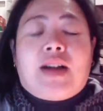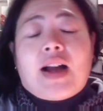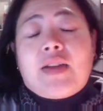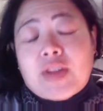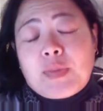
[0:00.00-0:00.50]

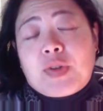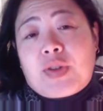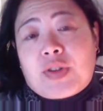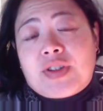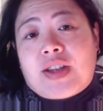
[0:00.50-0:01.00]
I've come
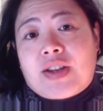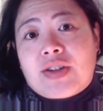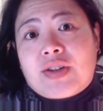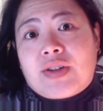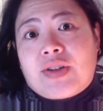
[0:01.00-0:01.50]
across that
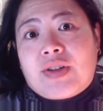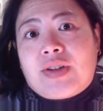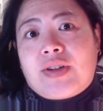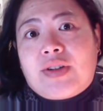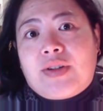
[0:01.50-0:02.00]
too,
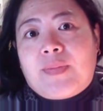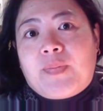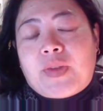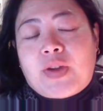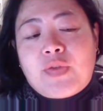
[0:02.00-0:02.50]

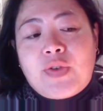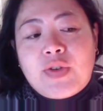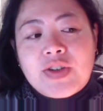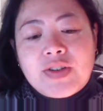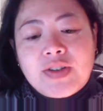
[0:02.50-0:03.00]

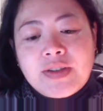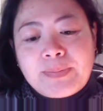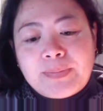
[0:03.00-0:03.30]
unfortunately.